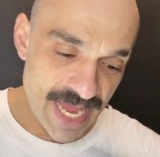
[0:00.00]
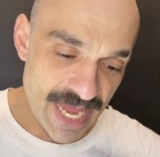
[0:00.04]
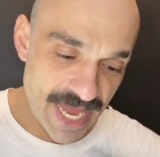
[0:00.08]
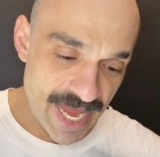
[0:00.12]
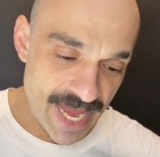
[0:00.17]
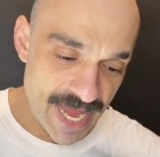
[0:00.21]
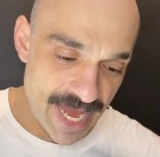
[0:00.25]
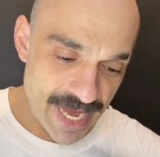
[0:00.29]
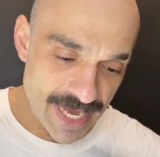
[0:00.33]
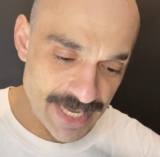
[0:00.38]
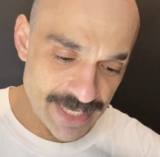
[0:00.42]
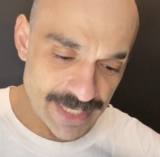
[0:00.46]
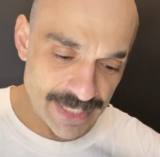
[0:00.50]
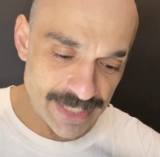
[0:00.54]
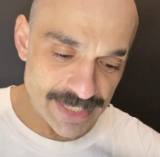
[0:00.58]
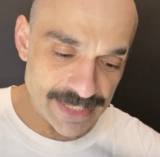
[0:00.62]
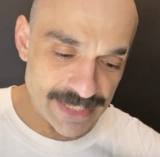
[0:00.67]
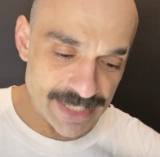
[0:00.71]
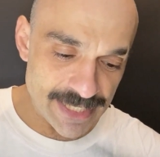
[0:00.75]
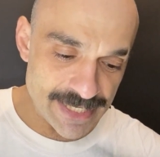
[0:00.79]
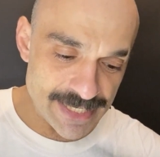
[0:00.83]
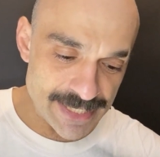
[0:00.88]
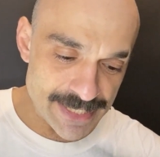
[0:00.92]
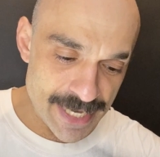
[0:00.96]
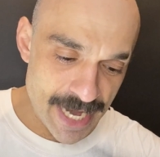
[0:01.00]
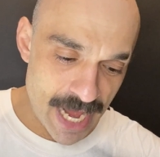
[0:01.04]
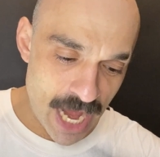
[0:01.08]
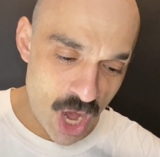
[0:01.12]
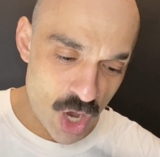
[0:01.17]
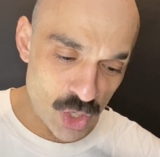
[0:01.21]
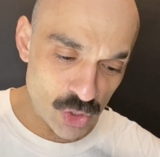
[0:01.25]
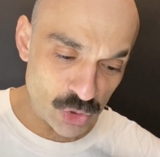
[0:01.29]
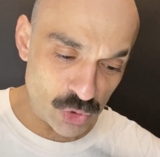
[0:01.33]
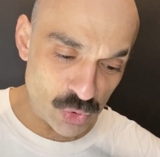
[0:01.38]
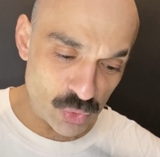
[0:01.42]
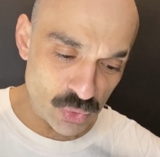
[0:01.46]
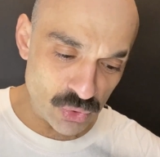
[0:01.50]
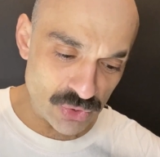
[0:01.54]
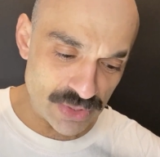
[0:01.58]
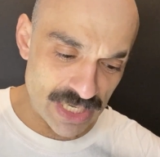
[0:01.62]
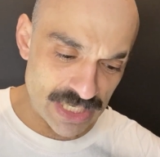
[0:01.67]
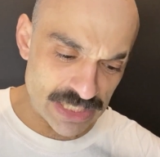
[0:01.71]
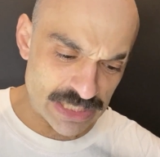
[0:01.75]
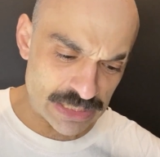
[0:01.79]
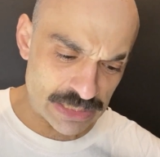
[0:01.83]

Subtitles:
and he now uses a